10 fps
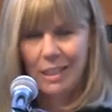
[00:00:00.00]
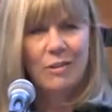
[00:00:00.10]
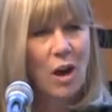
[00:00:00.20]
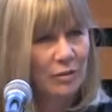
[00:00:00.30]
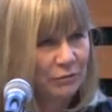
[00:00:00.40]

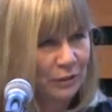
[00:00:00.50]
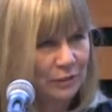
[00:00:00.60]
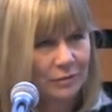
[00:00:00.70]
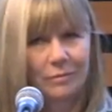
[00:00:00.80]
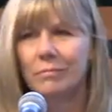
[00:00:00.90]

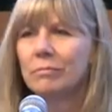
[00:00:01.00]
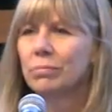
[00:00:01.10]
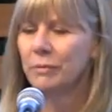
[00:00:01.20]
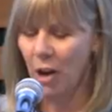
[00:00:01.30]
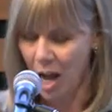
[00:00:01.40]
Thoughtful,
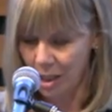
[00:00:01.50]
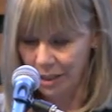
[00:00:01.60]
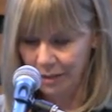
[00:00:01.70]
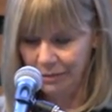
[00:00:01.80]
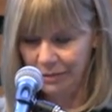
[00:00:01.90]

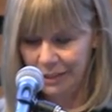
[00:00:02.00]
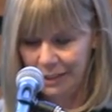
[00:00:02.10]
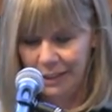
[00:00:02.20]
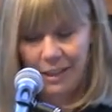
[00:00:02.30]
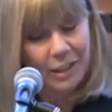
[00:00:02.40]
provocative,
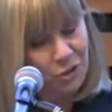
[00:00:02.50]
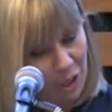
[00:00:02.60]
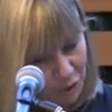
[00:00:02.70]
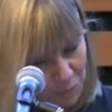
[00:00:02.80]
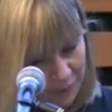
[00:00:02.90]

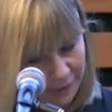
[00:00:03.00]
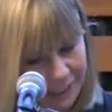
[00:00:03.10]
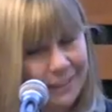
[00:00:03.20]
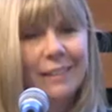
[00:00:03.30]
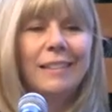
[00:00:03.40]

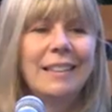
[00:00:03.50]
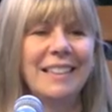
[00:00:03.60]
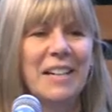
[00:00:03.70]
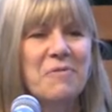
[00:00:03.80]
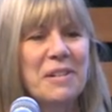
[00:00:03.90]
gentlemanly.
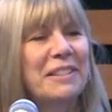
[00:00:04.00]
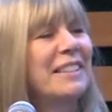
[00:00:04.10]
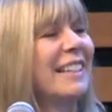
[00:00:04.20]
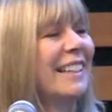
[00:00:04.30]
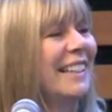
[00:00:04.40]

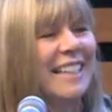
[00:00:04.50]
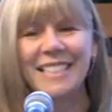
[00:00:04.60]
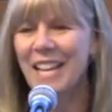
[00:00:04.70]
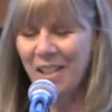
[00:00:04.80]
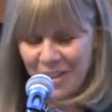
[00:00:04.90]
With the
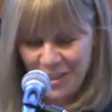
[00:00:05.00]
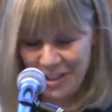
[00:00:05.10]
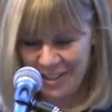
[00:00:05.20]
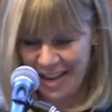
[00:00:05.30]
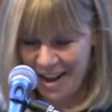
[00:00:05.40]

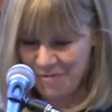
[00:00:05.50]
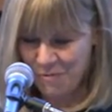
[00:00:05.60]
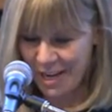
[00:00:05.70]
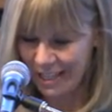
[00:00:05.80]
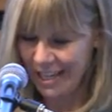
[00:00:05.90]
intelligence and
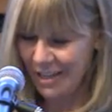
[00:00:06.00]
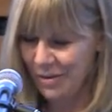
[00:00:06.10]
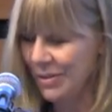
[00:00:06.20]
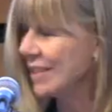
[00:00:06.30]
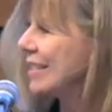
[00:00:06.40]
wit, he
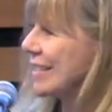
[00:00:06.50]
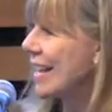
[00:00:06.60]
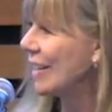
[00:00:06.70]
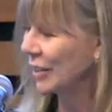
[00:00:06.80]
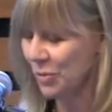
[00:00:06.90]
uses his
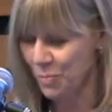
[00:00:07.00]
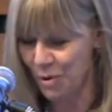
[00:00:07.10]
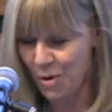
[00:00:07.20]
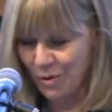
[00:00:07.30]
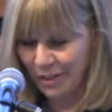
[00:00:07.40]
elegant
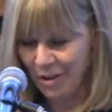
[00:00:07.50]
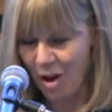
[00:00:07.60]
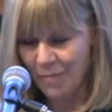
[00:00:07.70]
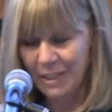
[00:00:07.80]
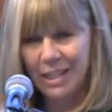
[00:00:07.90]
prose and
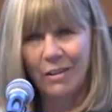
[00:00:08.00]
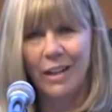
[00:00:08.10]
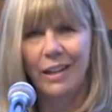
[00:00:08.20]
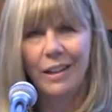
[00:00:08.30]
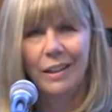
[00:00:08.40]

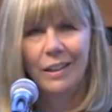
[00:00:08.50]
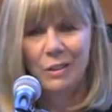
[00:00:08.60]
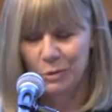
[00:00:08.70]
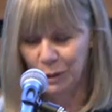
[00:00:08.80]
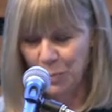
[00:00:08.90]
commentary
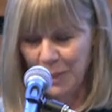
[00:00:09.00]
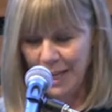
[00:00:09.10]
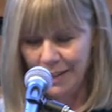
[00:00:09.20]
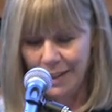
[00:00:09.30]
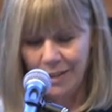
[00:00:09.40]
to
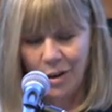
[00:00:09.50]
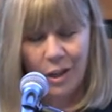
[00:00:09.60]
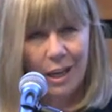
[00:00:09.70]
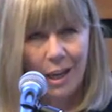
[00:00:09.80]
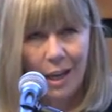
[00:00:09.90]
illuminate the
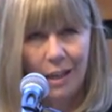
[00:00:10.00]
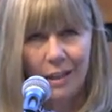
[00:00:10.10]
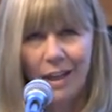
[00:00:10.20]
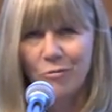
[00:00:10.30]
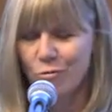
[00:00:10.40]

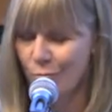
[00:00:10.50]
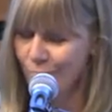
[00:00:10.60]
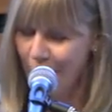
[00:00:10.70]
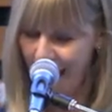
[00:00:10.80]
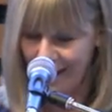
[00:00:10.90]
arcane and
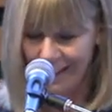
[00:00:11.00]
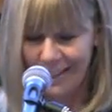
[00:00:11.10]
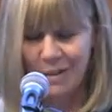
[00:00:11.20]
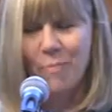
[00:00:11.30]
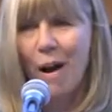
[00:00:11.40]

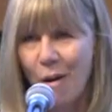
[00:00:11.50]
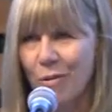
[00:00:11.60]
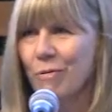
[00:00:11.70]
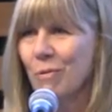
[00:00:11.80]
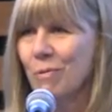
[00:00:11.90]
dramatic and
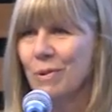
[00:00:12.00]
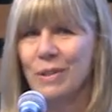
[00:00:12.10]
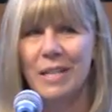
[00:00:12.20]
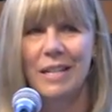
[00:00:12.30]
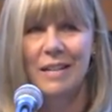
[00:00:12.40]
powerful
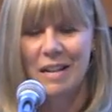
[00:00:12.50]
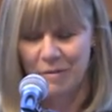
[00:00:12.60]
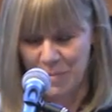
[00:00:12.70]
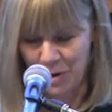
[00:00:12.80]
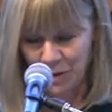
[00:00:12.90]
world
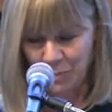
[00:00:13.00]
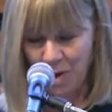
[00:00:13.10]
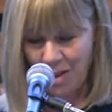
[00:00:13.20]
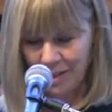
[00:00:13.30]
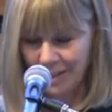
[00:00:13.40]
of American
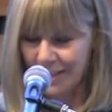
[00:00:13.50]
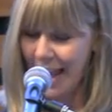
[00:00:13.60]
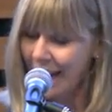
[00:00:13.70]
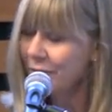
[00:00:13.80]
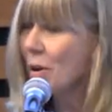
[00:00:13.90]
politics.
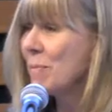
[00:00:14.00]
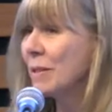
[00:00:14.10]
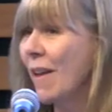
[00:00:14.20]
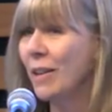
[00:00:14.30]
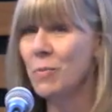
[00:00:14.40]
And from
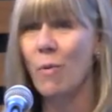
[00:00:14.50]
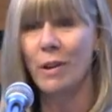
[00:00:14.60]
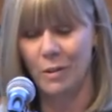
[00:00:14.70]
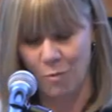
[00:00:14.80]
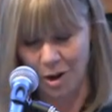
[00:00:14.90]
his vantage
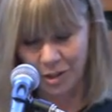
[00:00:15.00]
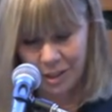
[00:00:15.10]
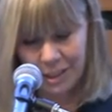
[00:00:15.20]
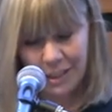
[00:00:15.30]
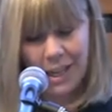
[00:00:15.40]
point in
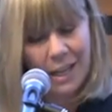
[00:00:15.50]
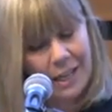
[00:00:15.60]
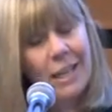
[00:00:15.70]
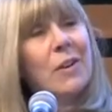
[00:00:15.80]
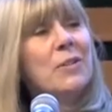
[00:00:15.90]
Washington,
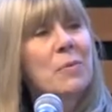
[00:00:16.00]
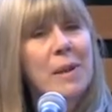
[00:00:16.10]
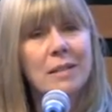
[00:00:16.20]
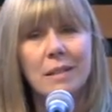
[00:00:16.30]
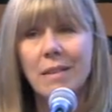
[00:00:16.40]
he also
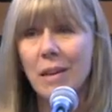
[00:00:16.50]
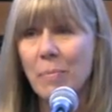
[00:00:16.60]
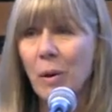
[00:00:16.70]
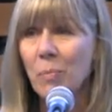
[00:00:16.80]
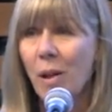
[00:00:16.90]
makes us think
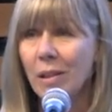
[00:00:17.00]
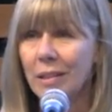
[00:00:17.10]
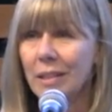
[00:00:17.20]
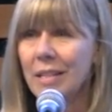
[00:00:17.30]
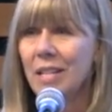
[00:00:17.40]
about
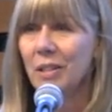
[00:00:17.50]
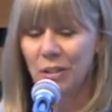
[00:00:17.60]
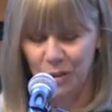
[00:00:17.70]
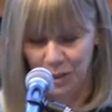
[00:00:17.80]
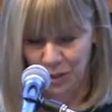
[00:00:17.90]
politics
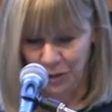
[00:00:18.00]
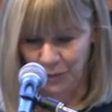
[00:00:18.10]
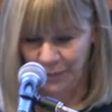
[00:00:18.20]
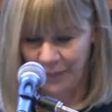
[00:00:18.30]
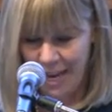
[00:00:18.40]
here, too.